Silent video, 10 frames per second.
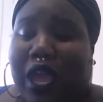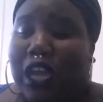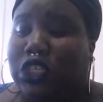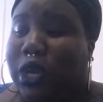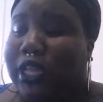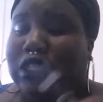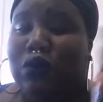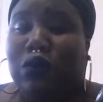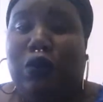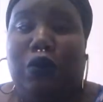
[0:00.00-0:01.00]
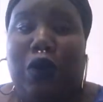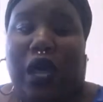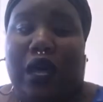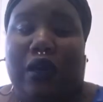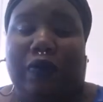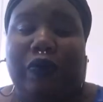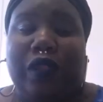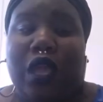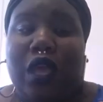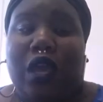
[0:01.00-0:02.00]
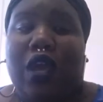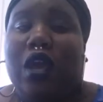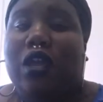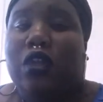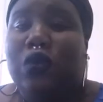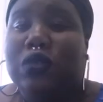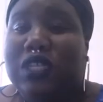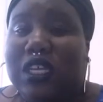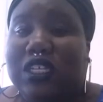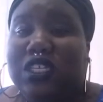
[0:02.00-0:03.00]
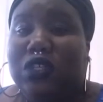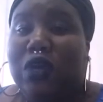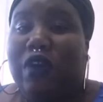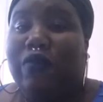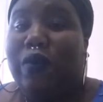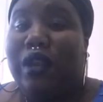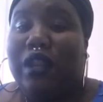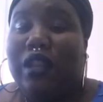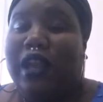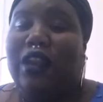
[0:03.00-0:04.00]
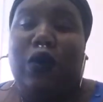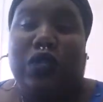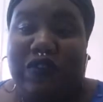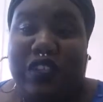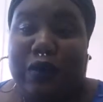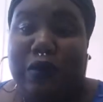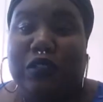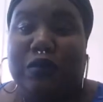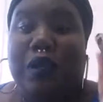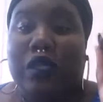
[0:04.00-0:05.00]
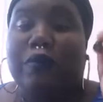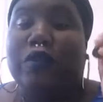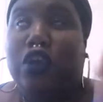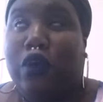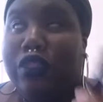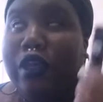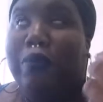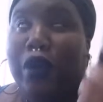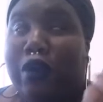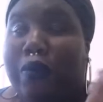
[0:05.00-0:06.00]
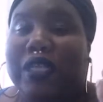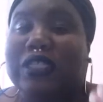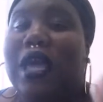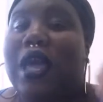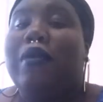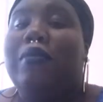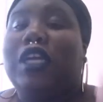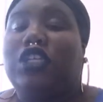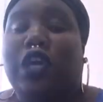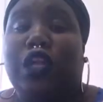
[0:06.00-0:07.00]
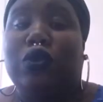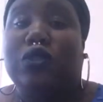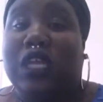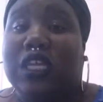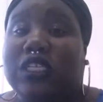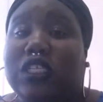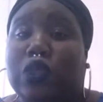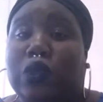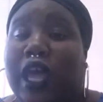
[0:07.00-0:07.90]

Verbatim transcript: I tried to uh, use this to cover one of. The, I know it defeats the purpose, but the purpose. But I tried to use this to